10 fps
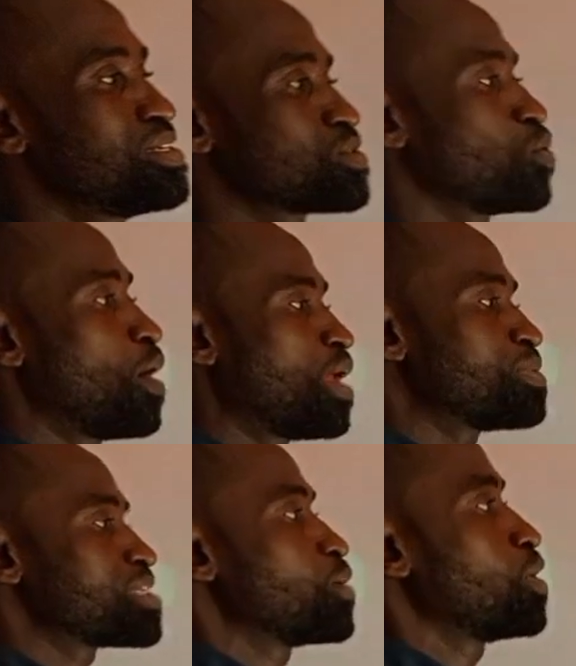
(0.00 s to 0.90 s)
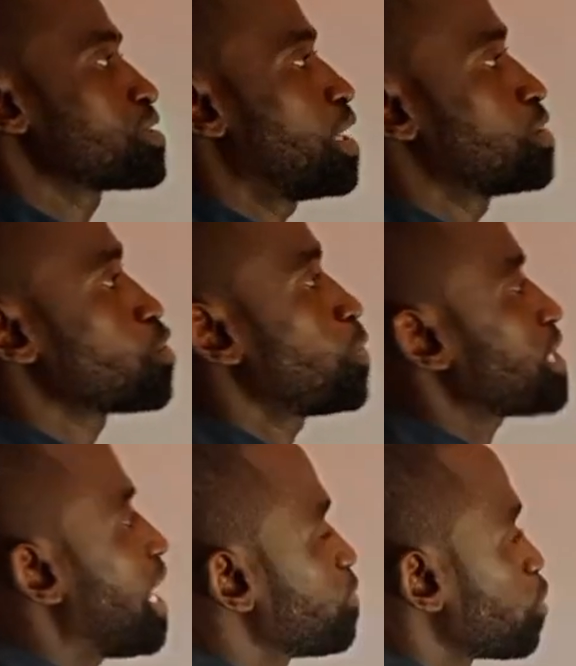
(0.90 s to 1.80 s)
So I'll be saying what now? Suppose
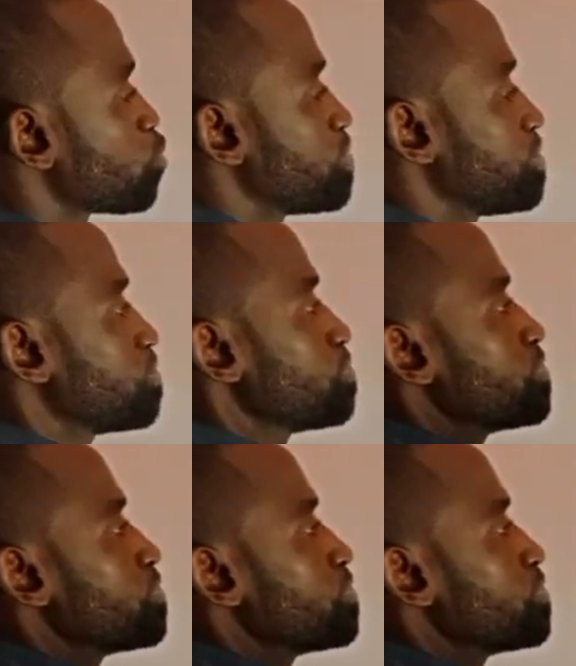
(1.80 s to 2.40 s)
I have this one to be